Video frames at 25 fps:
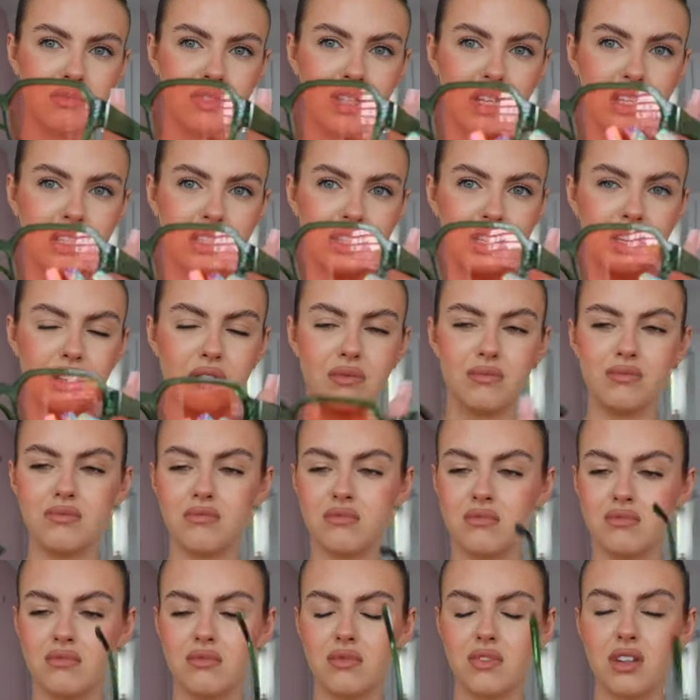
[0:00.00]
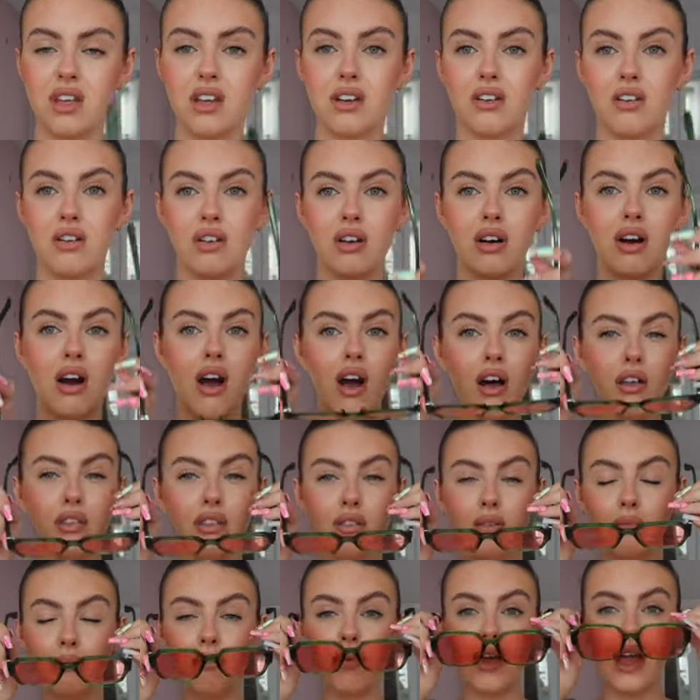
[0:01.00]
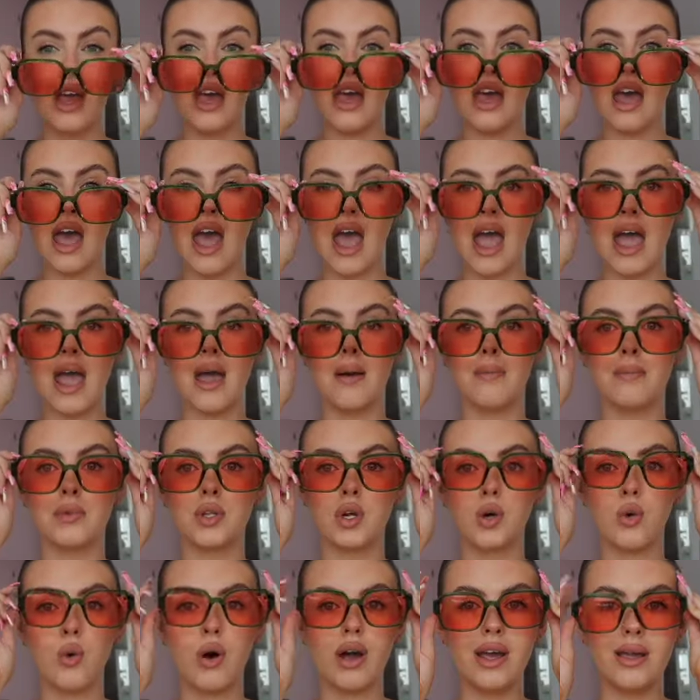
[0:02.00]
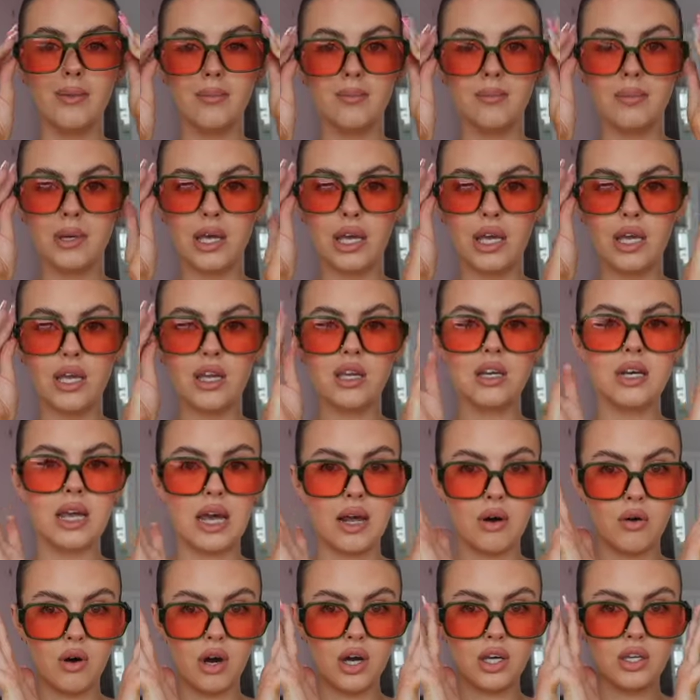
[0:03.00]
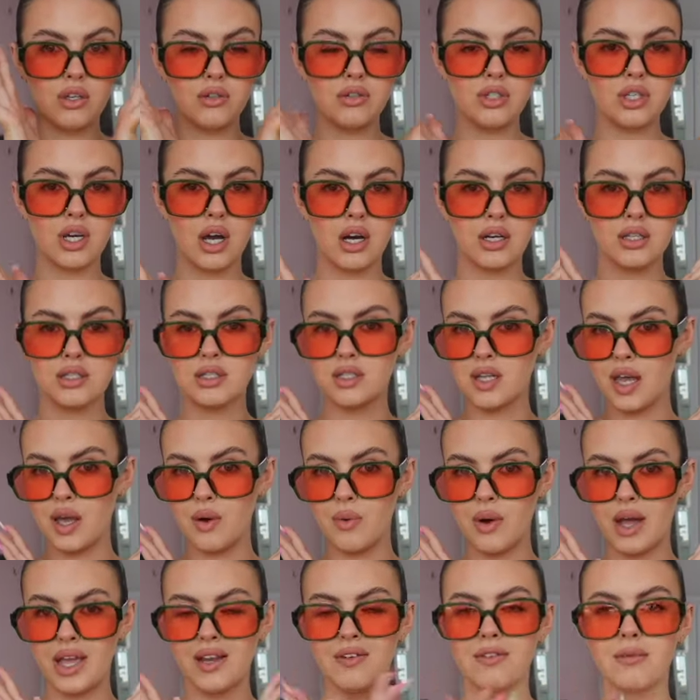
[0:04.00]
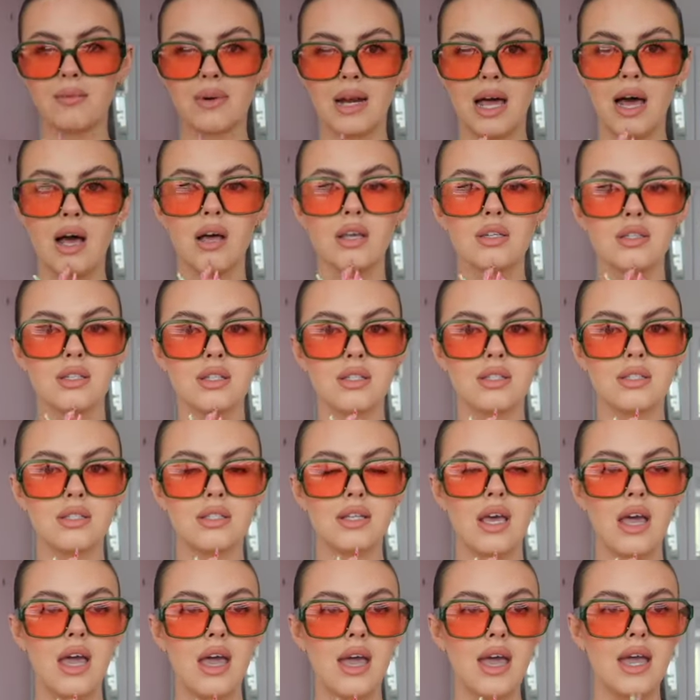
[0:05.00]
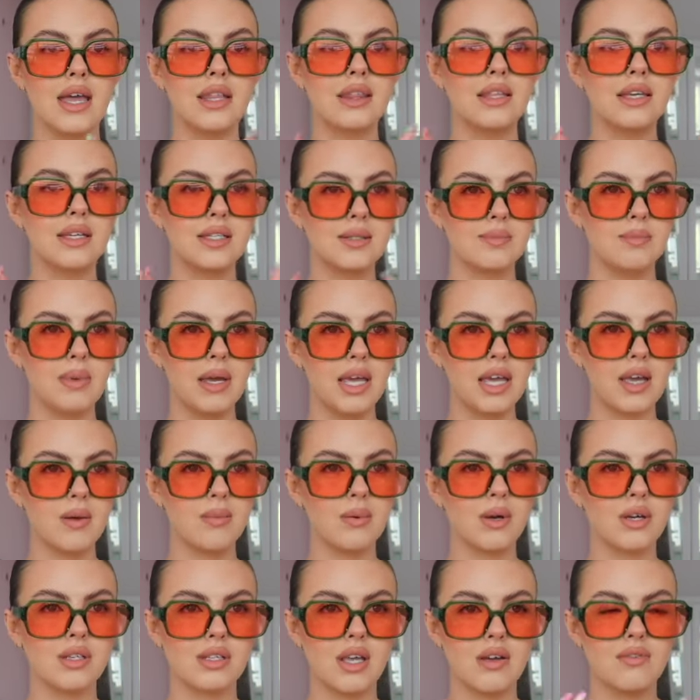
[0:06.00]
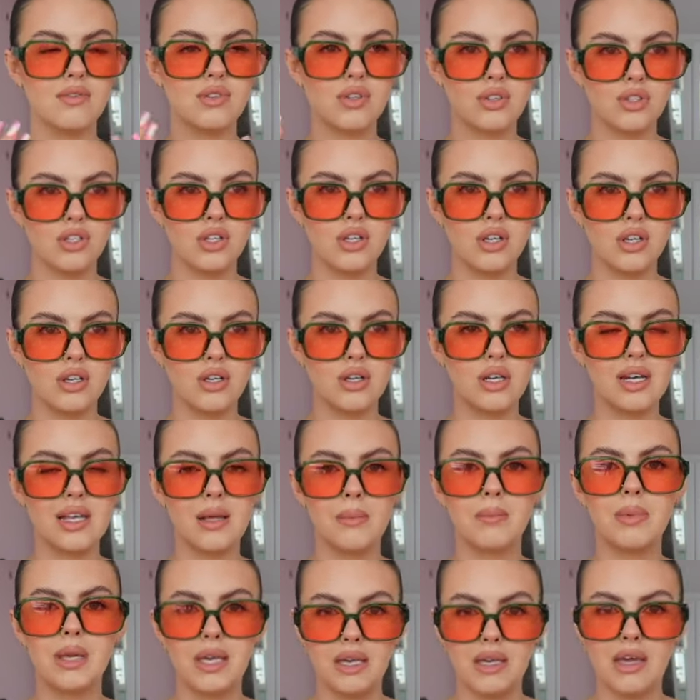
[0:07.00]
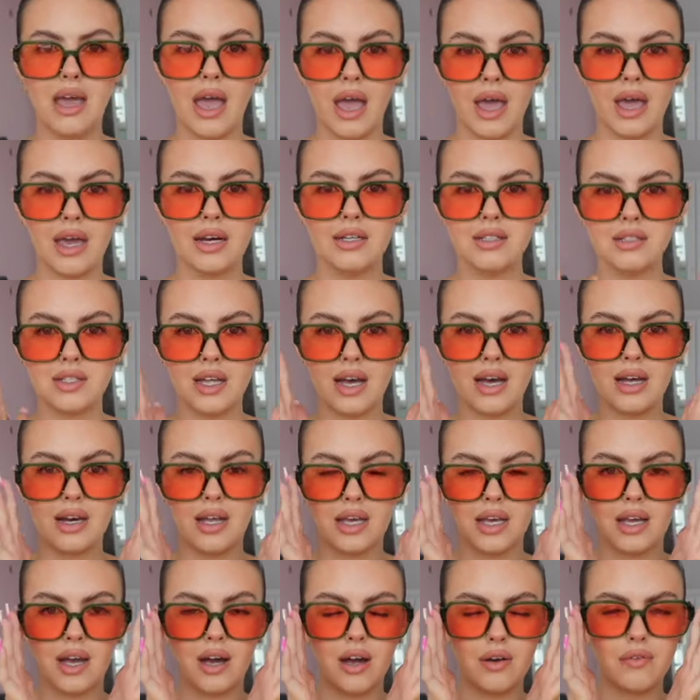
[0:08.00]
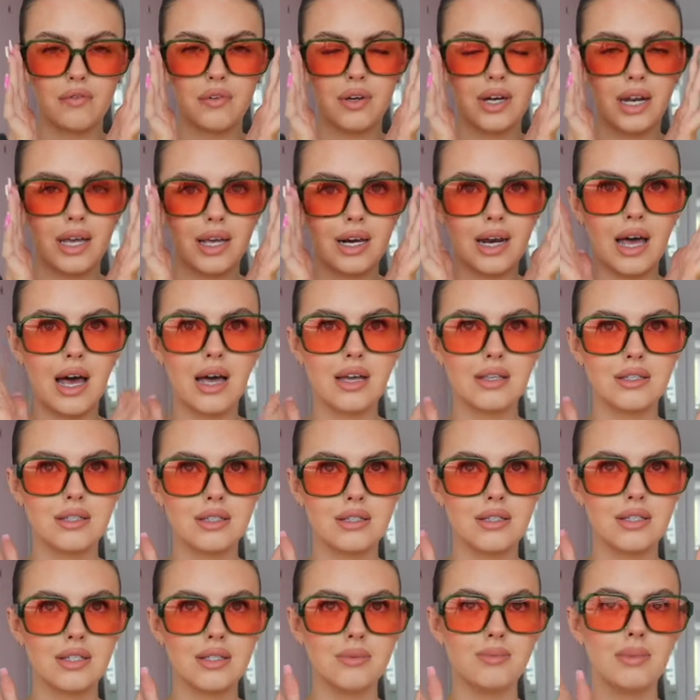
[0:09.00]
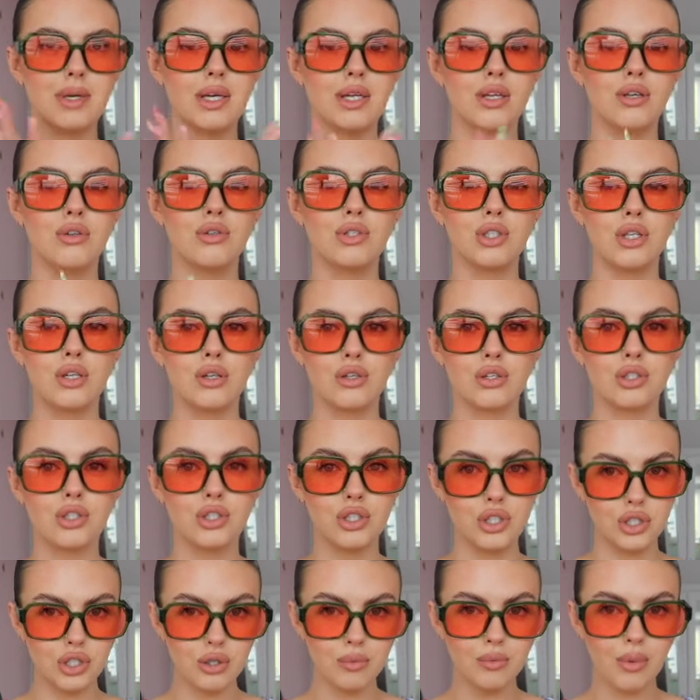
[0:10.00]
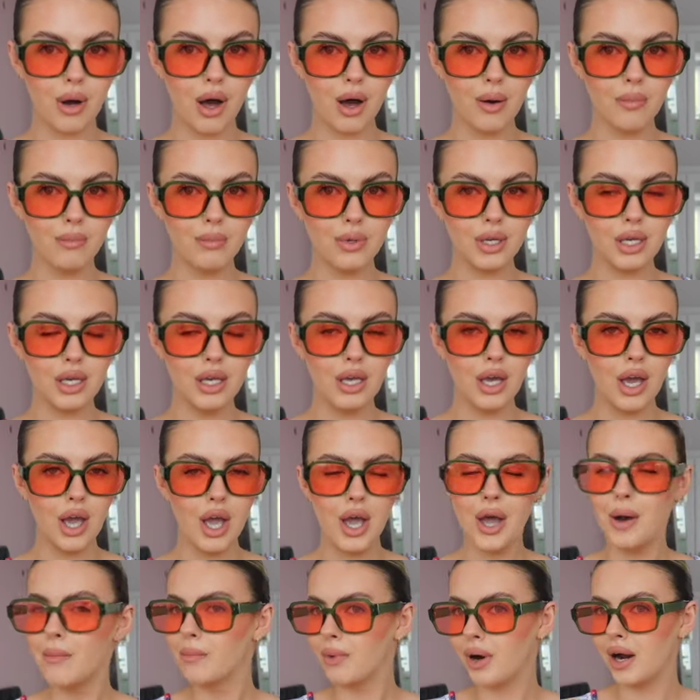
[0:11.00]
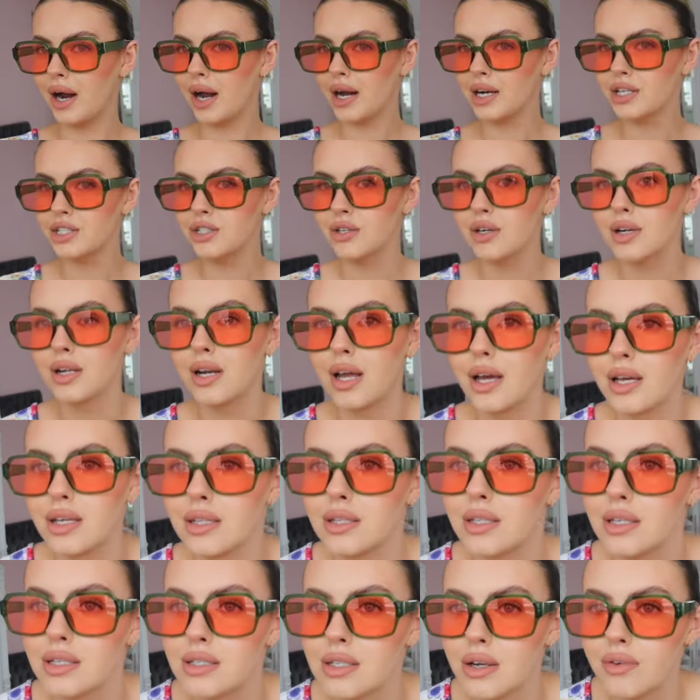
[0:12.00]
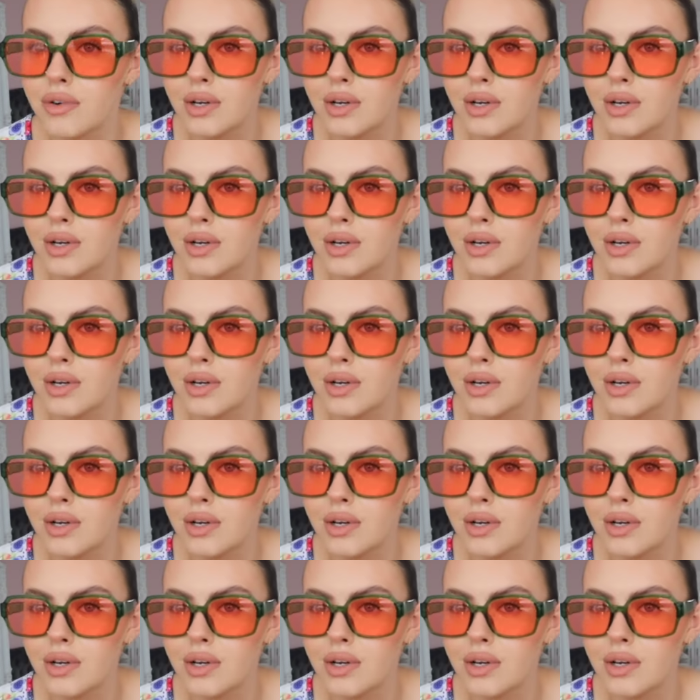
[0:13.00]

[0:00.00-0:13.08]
I don't know, colour on them. They're quite big. Now I usually kind of stay away from glasses this big because I have such a little pea head that like I feel like glasses this big usually look stupid on me. But I actually like these. I